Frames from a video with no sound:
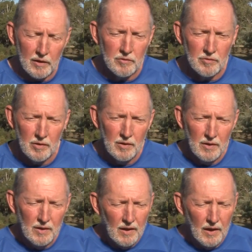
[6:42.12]
lads.
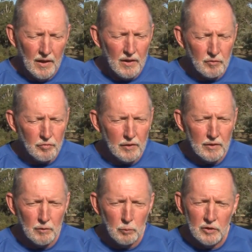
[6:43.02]
And out of
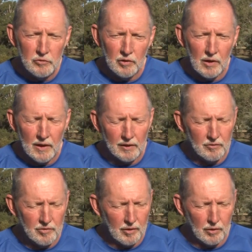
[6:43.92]
here, we
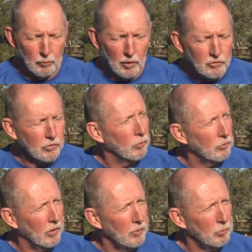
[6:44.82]
select regional
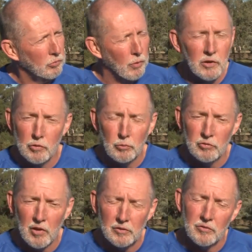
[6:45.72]
teams, regional
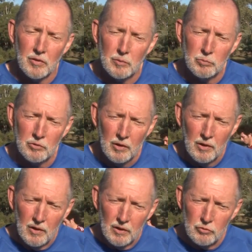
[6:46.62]
state teams,
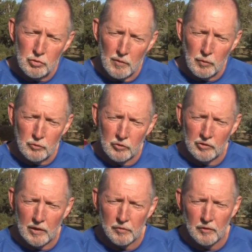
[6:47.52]
who travel to
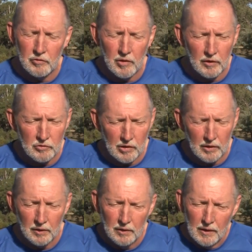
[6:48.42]
Southeast Asia